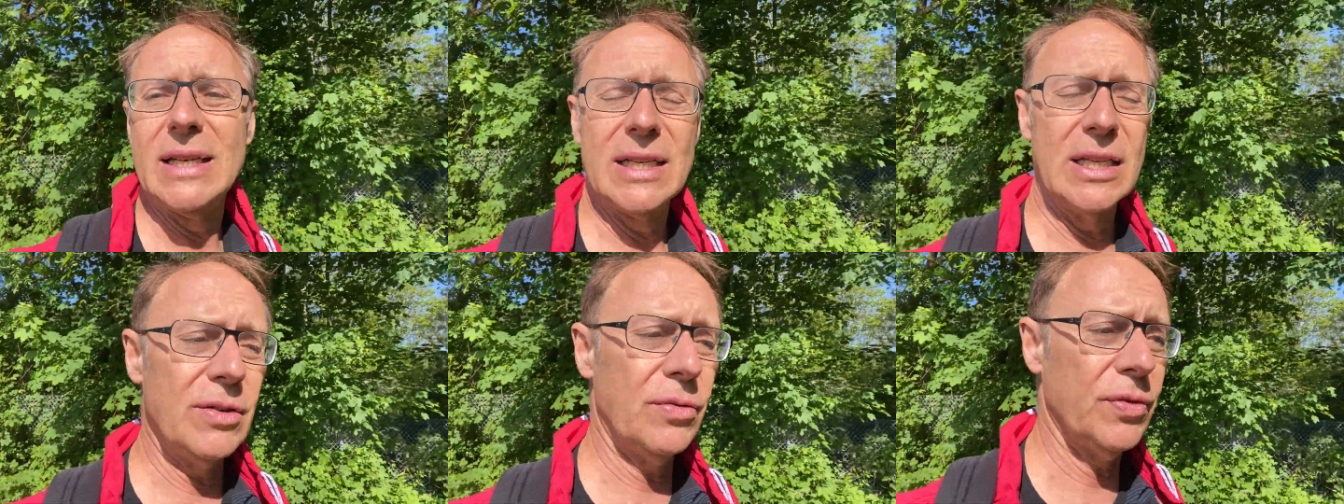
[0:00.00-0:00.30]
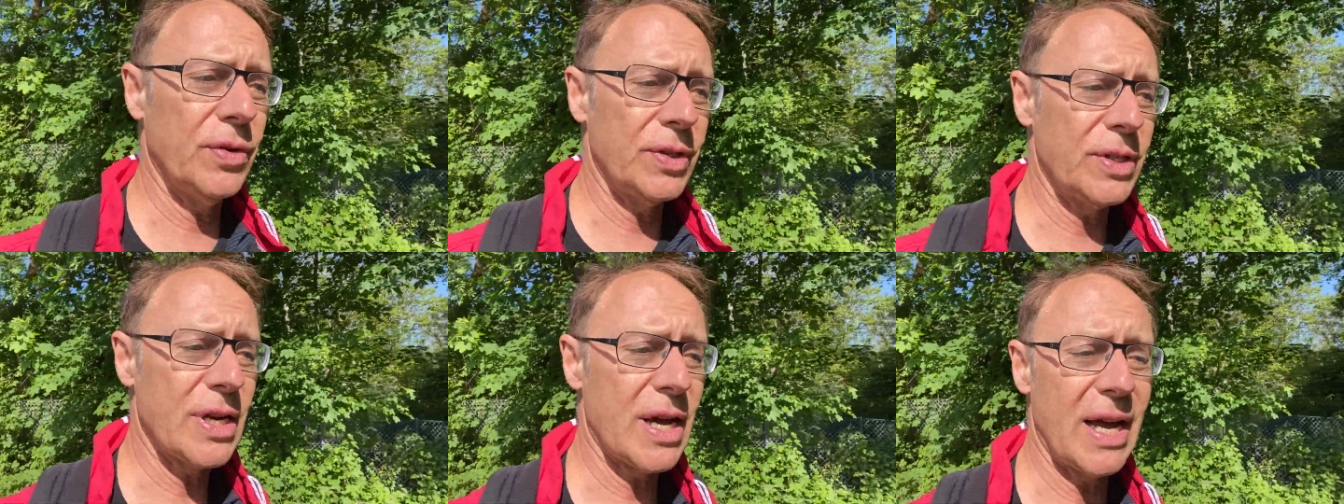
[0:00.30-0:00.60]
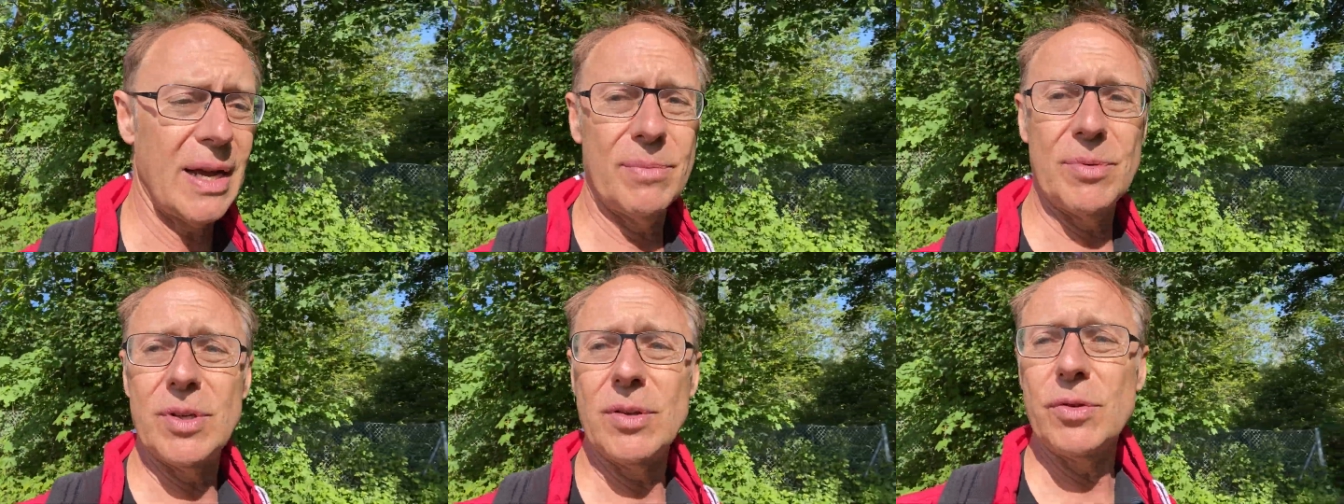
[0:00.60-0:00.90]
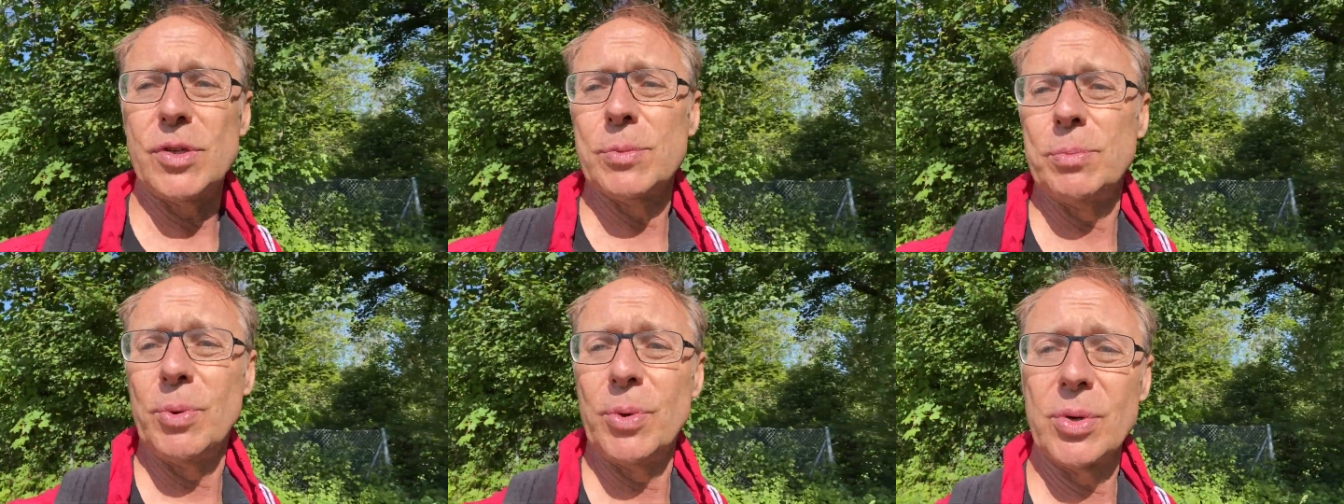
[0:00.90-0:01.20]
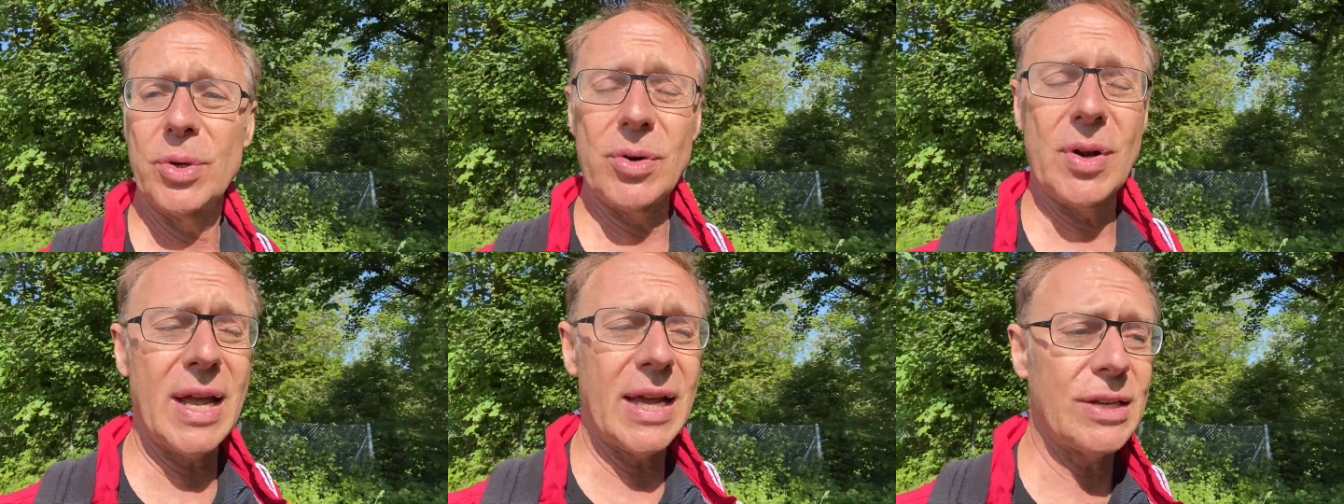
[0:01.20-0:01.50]
different types of
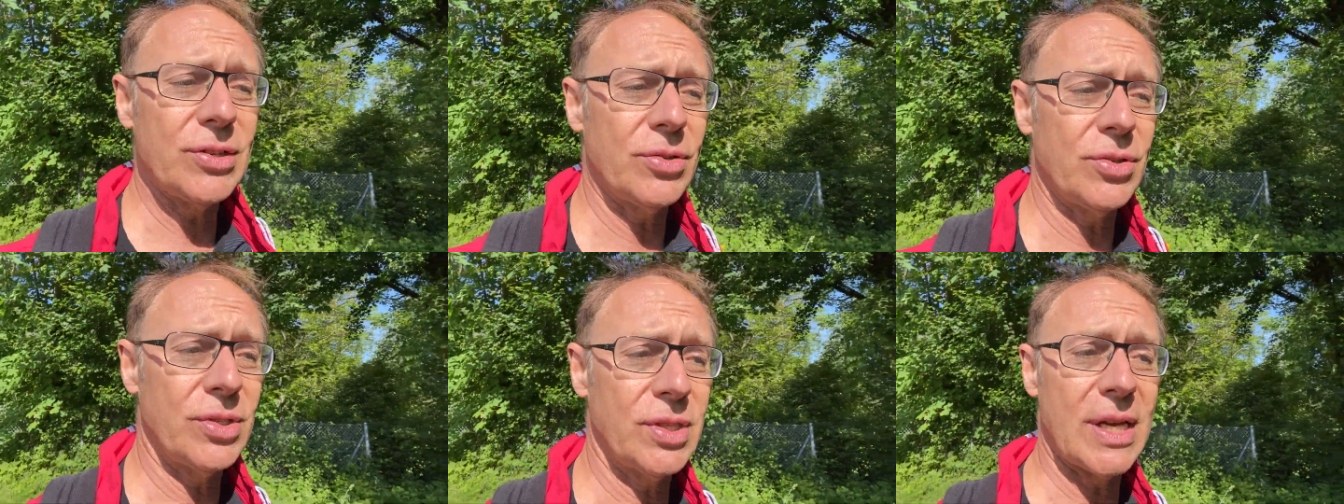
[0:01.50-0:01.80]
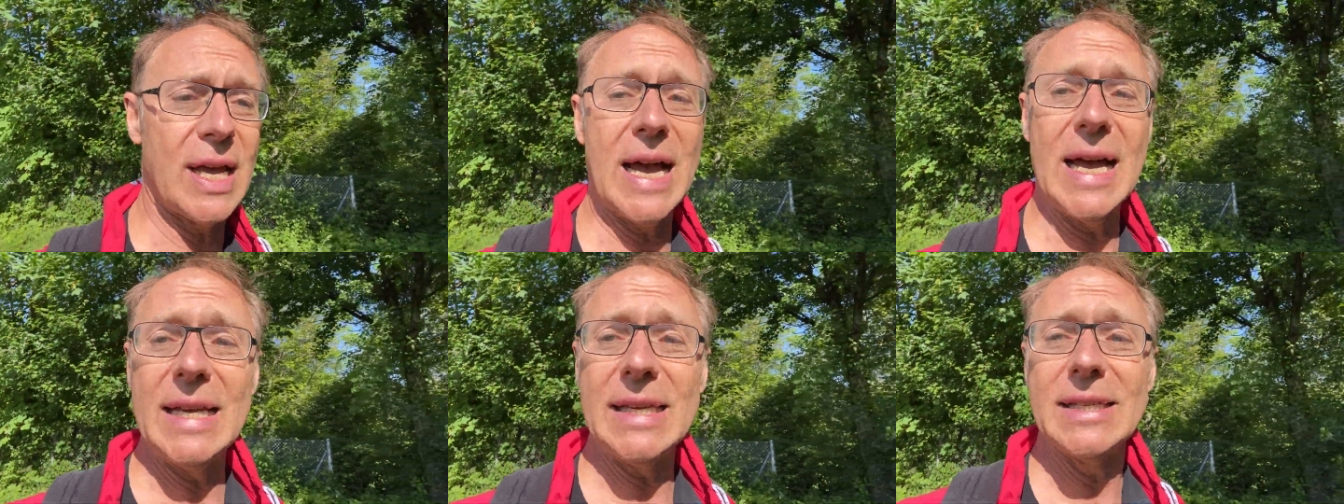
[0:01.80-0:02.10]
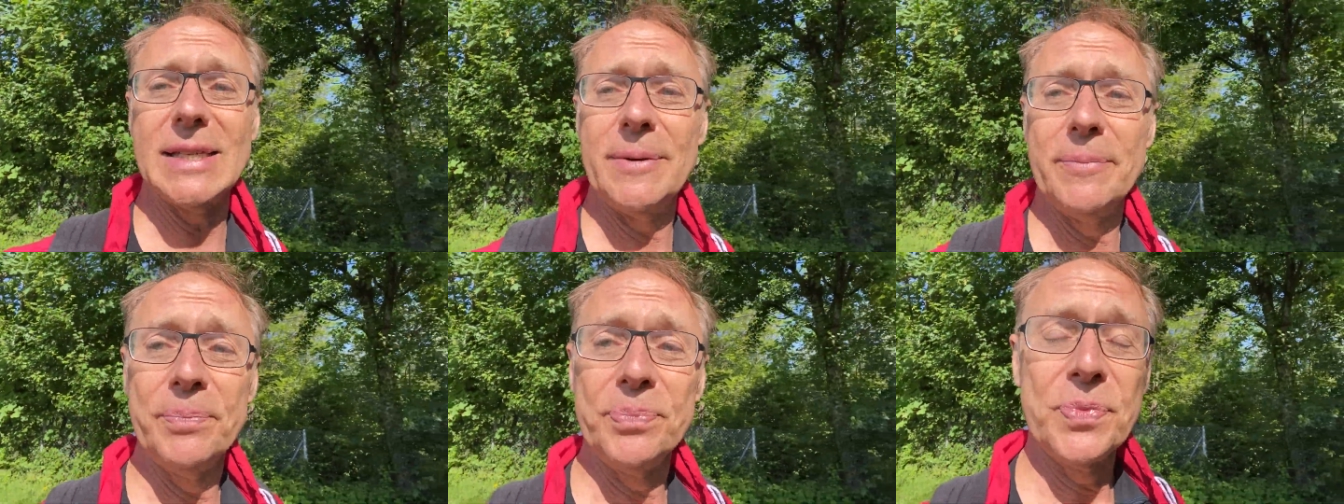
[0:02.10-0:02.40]
sport or exercise.